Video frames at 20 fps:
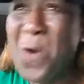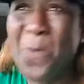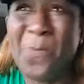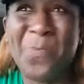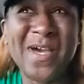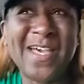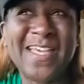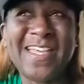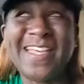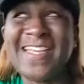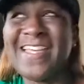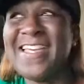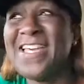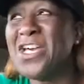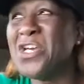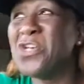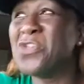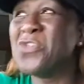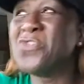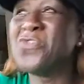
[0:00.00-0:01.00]
But
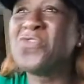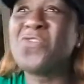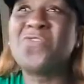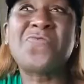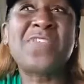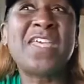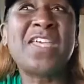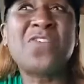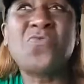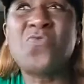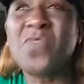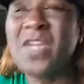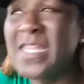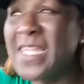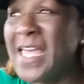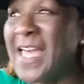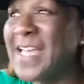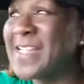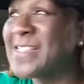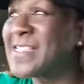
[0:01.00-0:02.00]
you don't think we
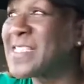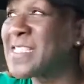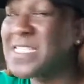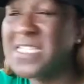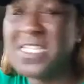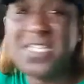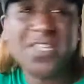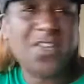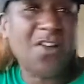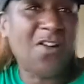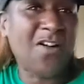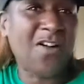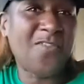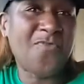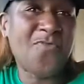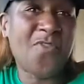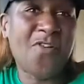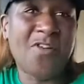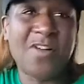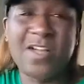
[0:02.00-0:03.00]
like to see
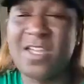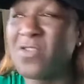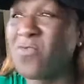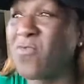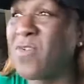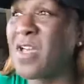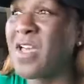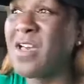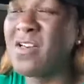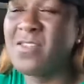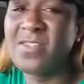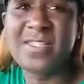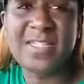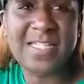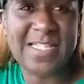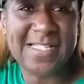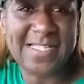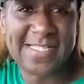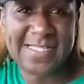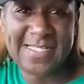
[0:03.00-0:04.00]
y'all walking around
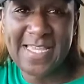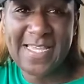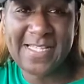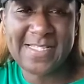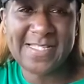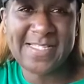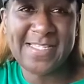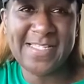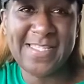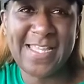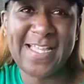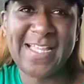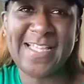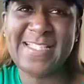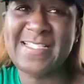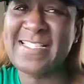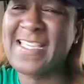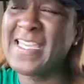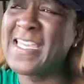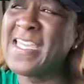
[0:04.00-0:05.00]
looking sexy? Like
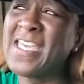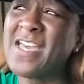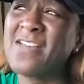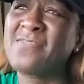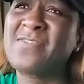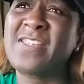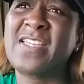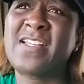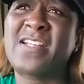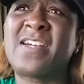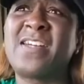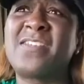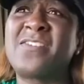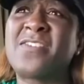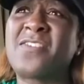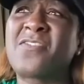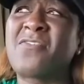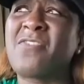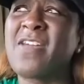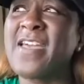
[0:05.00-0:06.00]
I said, he out there
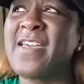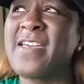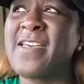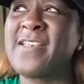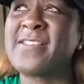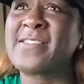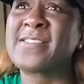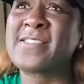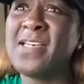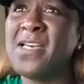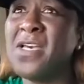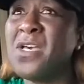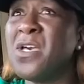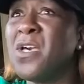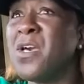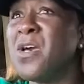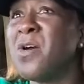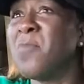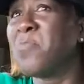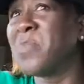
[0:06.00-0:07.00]
cutting the grass.
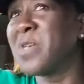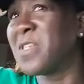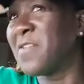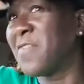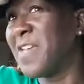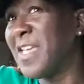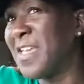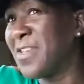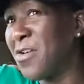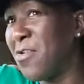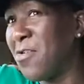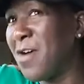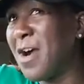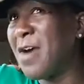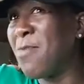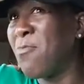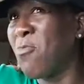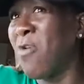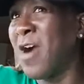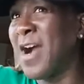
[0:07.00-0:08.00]
But if he know
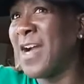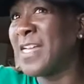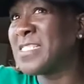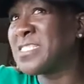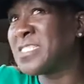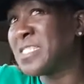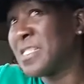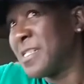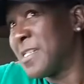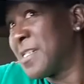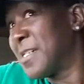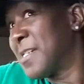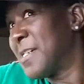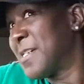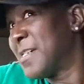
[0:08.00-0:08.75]
I'm watching,